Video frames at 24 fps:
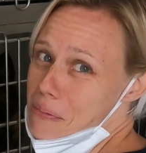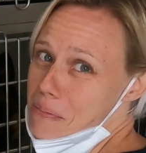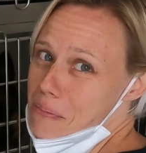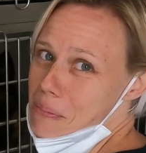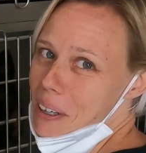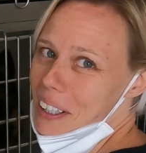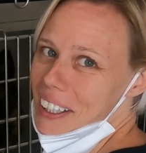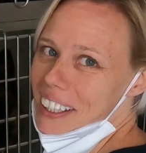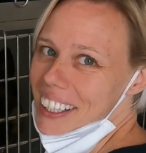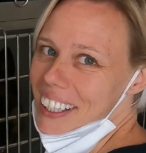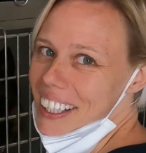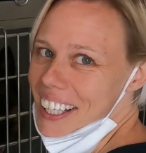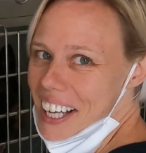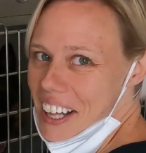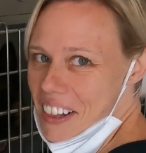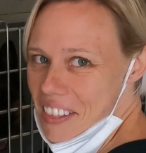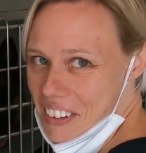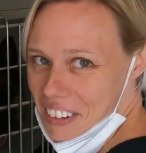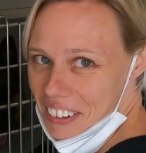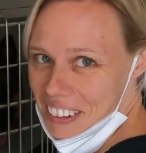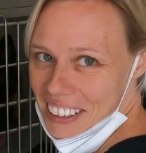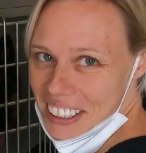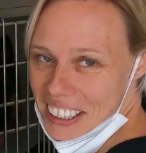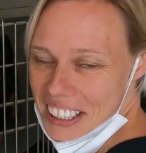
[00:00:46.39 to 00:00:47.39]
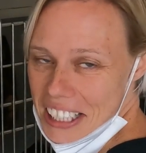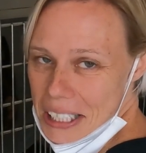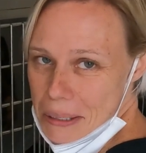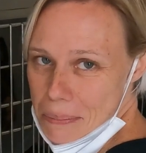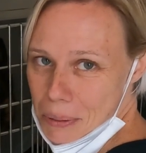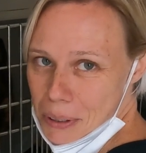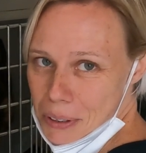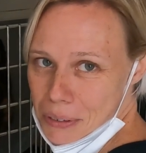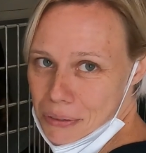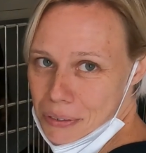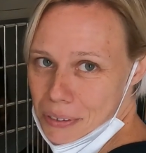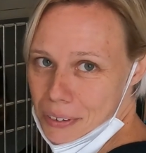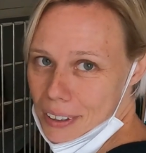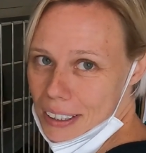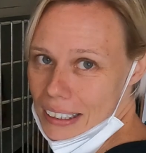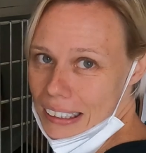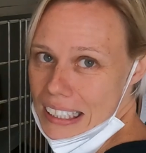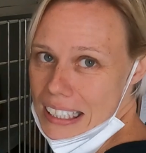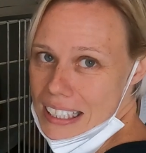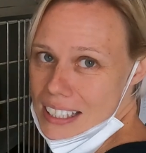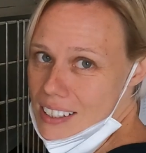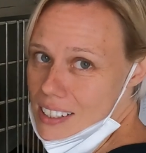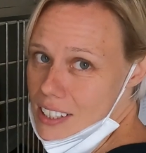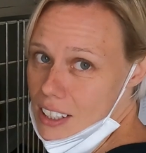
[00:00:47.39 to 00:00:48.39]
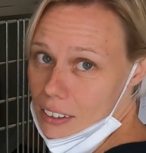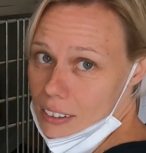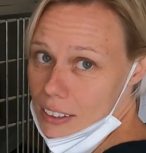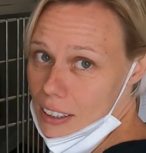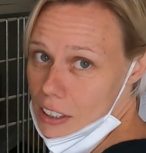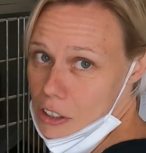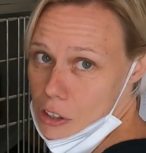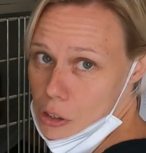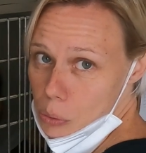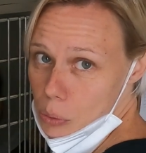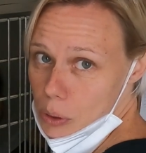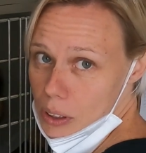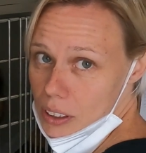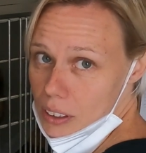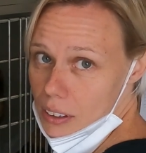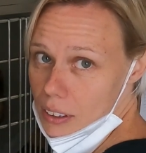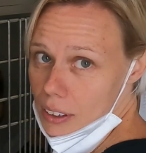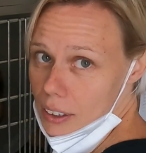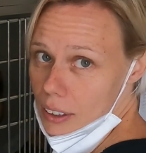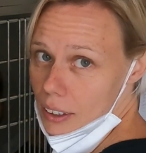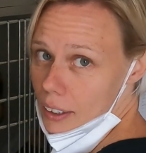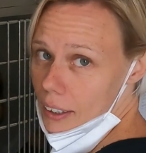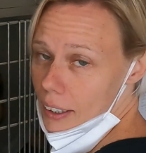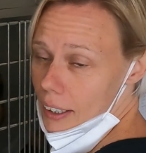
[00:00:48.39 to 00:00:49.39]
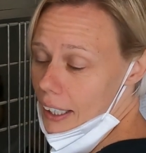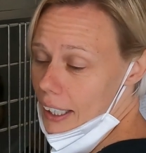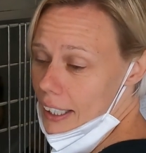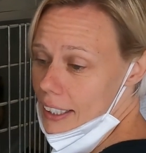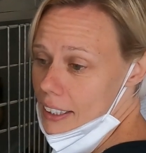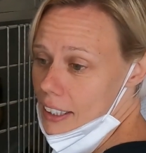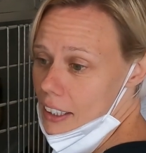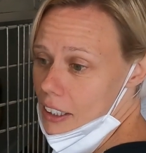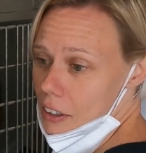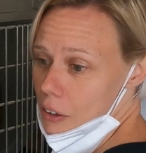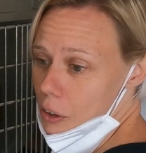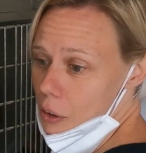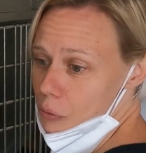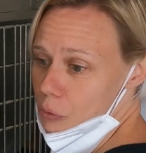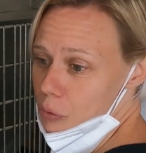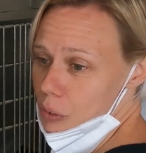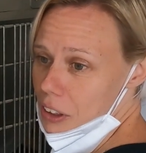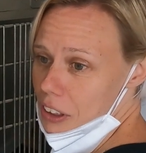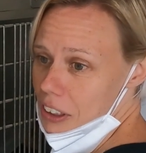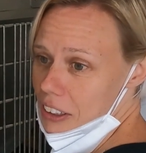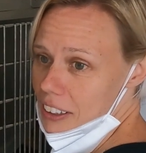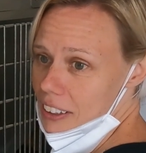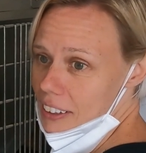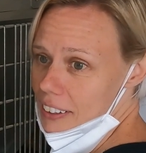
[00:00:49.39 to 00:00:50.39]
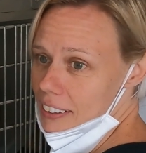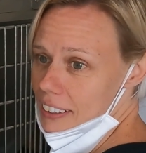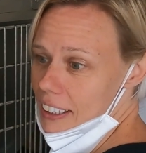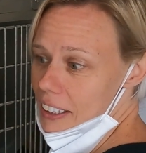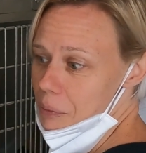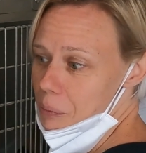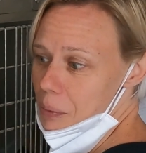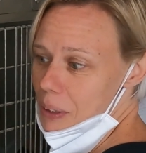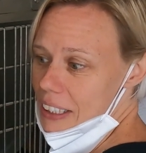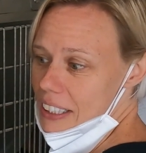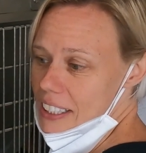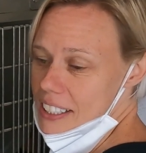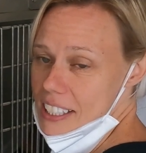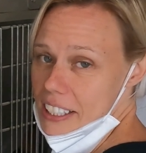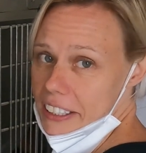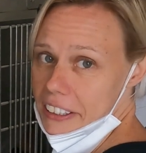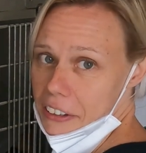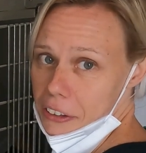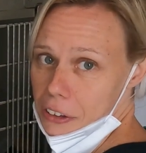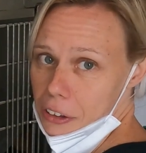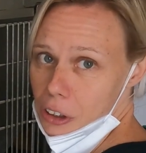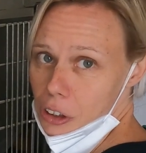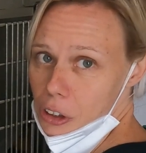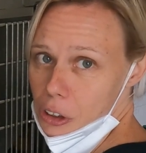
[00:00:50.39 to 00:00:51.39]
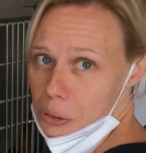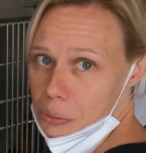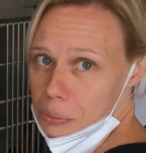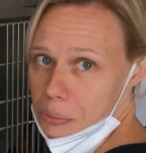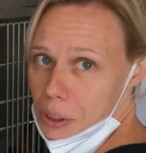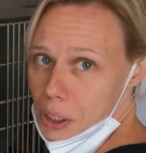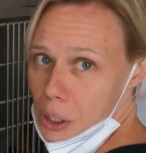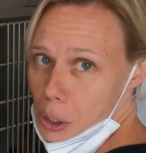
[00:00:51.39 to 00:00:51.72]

But they're gonna keep her for at least until next week, and then hopefully then we can take her home.